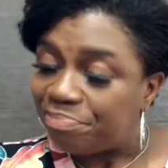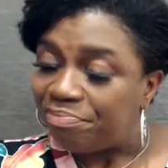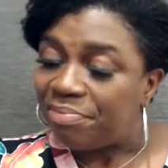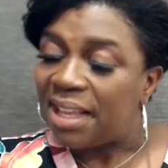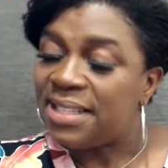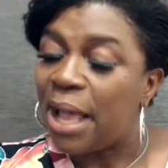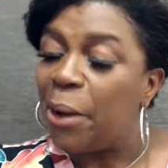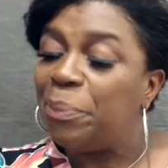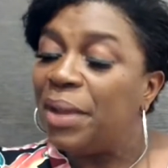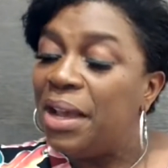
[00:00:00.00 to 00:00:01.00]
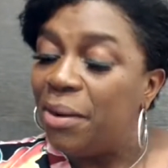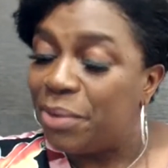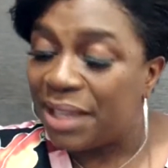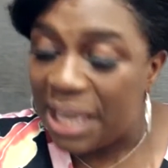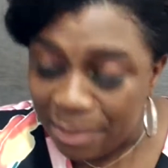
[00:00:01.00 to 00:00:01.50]
So,
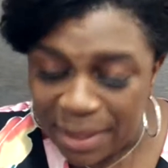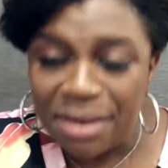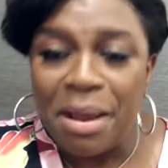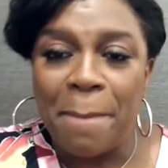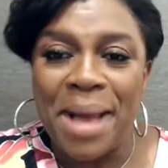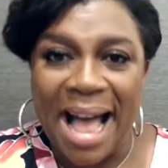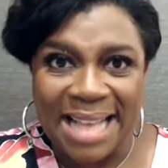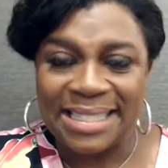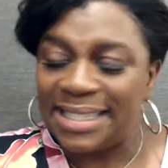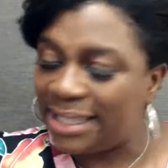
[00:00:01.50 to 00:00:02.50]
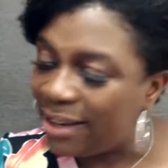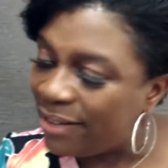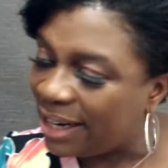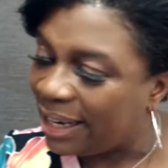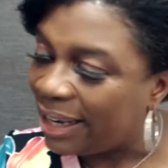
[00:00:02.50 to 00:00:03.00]
keeping
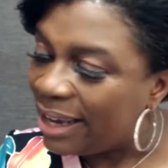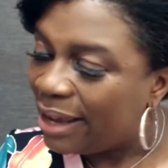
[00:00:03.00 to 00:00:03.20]
positivity.